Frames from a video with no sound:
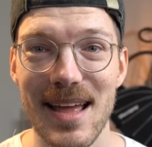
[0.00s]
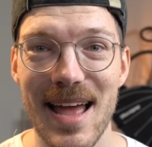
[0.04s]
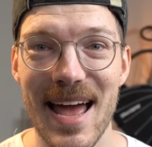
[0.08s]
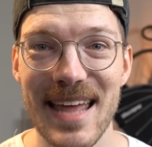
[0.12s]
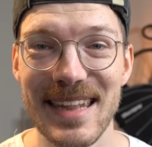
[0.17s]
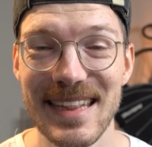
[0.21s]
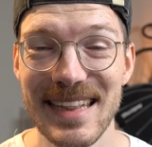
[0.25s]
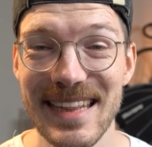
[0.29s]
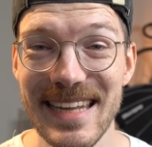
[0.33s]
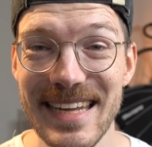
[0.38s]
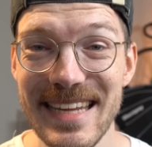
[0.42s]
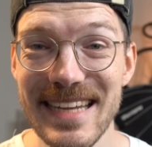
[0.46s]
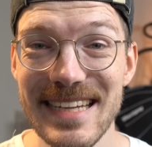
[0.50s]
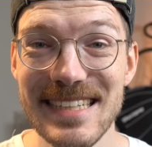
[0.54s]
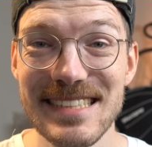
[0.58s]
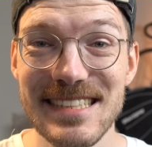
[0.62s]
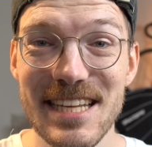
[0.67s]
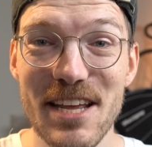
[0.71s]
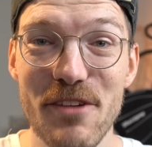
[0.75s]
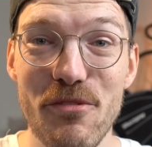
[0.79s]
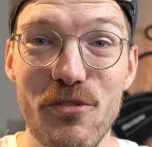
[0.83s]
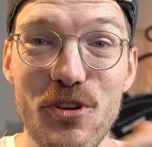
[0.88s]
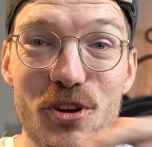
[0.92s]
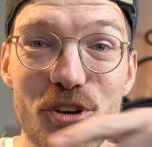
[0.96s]
At
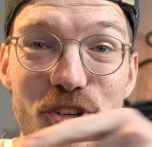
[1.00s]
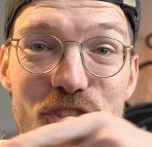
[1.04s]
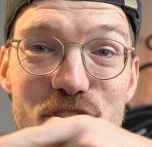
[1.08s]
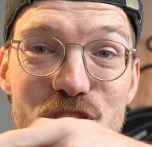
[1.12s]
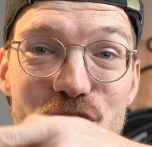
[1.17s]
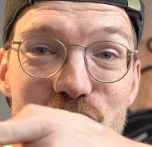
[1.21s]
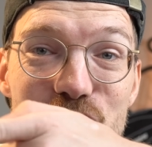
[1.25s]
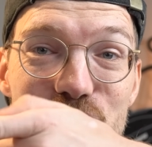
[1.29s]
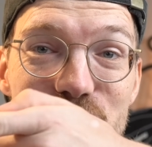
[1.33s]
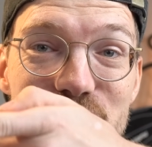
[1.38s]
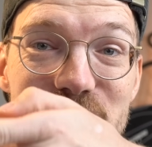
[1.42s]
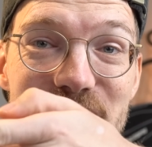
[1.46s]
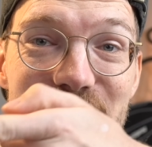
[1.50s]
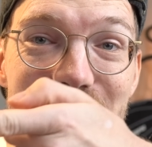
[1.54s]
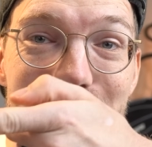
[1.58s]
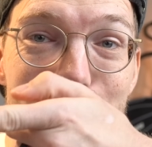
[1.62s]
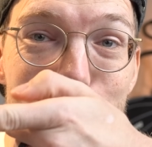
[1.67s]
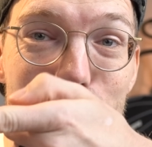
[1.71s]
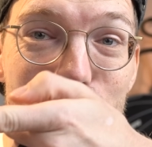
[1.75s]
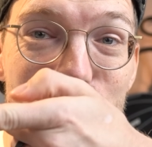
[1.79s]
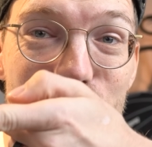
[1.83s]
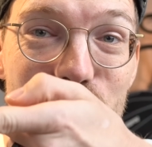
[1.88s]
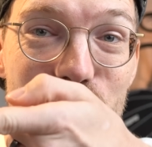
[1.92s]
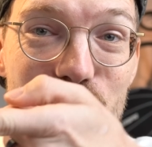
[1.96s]
least if you're just
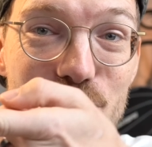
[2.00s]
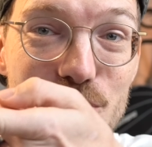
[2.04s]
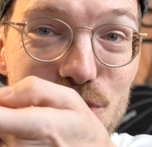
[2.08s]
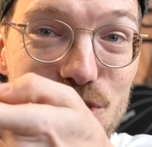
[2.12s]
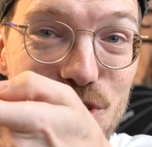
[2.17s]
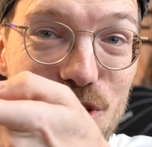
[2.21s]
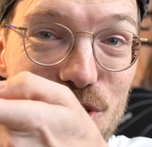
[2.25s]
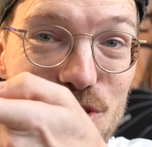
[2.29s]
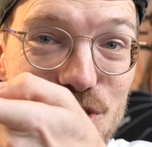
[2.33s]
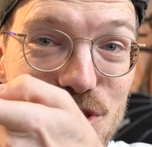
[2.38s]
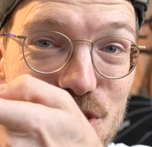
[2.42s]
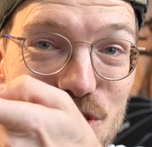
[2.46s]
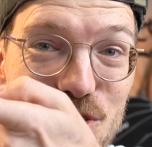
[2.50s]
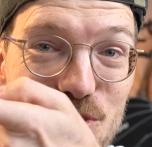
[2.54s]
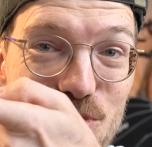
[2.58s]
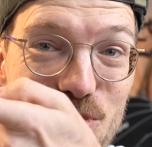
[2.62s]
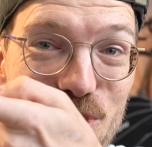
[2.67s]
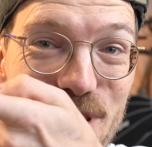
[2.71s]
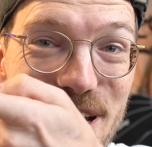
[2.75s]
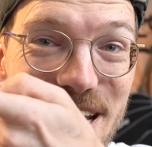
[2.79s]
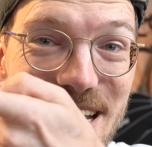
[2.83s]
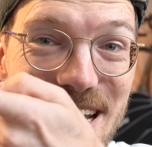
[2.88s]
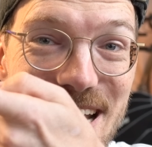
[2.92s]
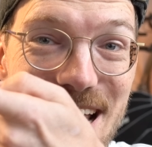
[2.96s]
able to use those
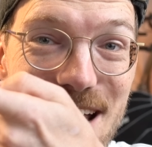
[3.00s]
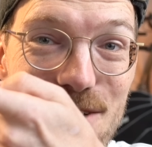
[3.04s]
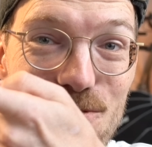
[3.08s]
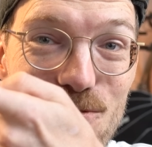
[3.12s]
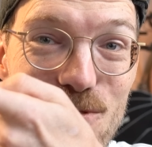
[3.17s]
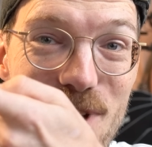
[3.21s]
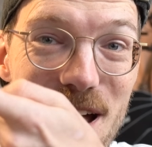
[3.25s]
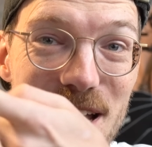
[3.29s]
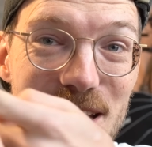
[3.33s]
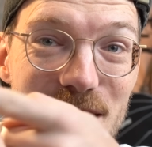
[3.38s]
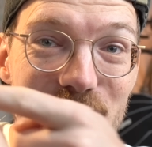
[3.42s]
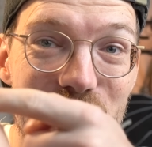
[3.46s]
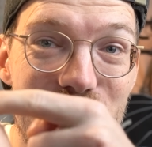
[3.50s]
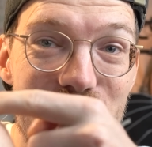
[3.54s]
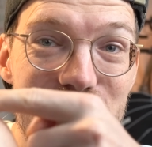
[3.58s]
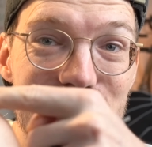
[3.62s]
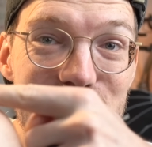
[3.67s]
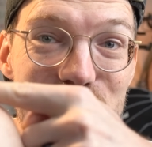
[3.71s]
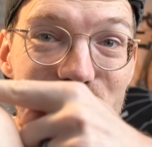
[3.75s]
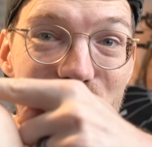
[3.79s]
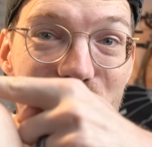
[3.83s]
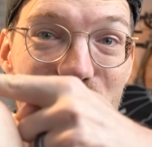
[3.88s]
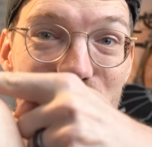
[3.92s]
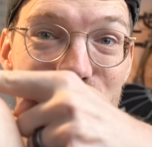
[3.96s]
green and red
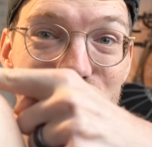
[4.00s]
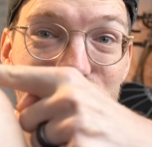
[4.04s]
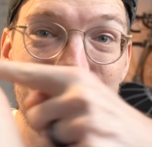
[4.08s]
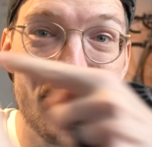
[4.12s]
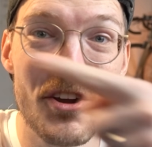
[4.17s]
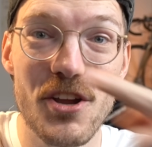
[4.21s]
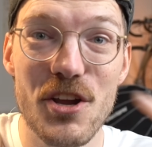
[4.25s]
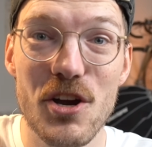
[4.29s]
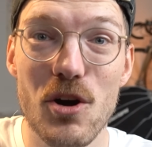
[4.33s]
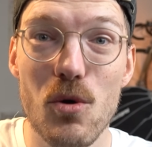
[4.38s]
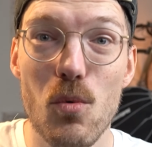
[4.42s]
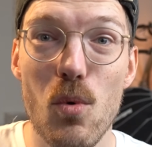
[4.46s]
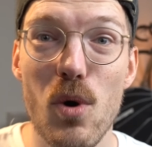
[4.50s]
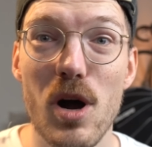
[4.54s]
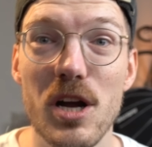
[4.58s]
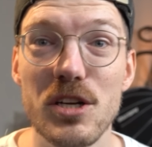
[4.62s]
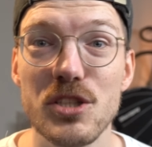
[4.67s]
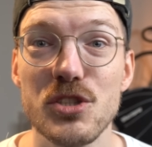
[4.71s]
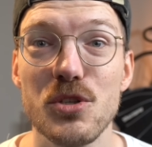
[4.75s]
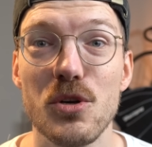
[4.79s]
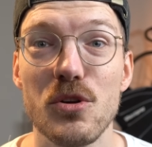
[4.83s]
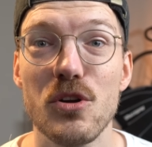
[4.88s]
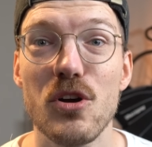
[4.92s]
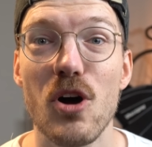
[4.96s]
lights under your
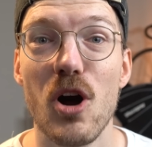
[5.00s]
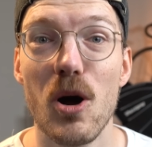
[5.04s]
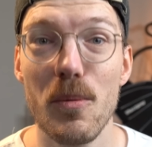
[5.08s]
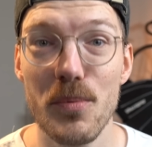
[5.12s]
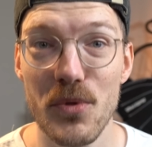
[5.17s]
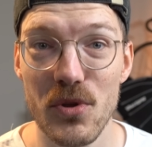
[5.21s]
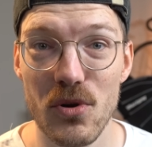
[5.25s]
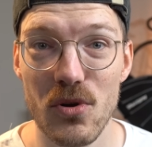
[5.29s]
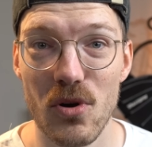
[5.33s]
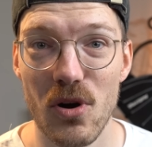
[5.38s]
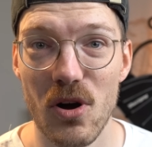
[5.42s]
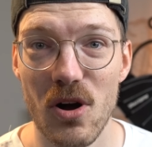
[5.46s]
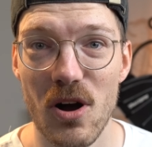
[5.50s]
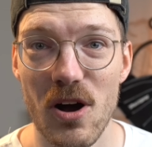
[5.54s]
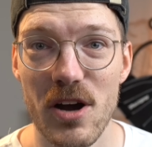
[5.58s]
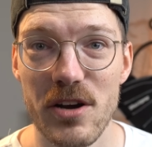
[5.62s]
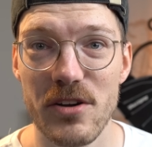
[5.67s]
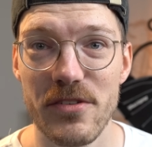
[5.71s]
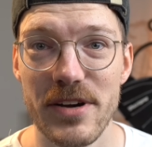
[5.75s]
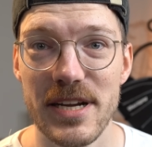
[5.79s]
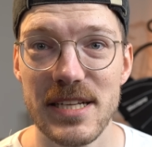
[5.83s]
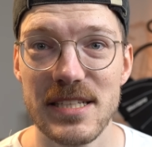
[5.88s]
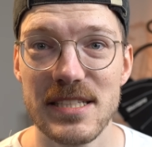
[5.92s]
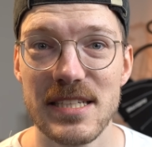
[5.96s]
watch, so the optical
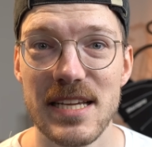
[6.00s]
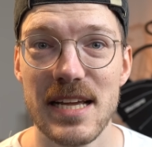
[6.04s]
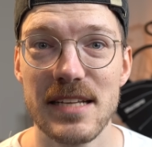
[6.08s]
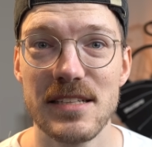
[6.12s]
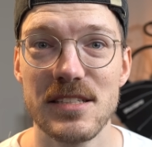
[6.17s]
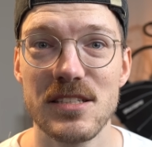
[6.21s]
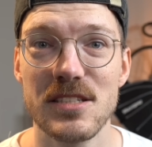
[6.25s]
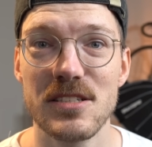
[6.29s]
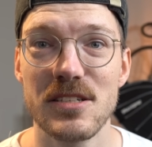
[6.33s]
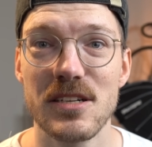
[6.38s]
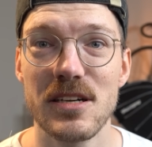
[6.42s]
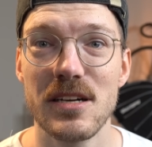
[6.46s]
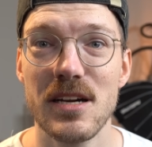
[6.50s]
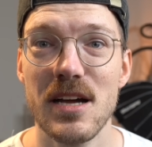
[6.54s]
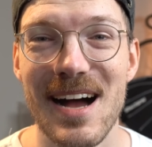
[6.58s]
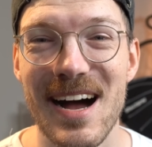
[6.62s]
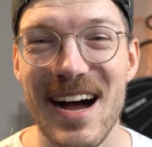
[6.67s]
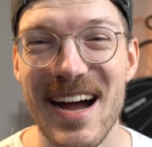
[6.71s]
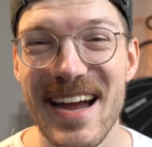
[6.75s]
heart rate sensor.